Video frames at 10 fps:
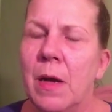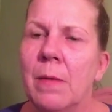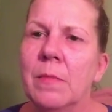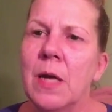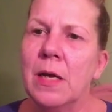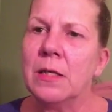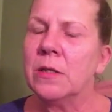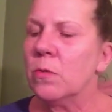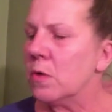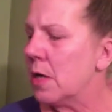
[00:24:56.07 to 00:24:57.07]
I'm kind of
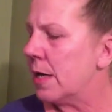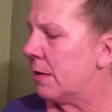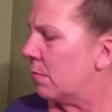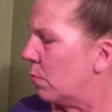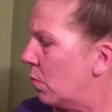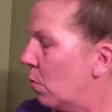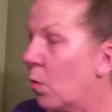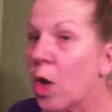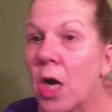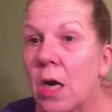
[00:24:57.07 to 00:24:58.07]
sore I didn't
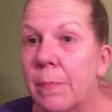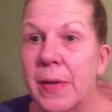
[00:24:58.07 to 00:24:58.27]
work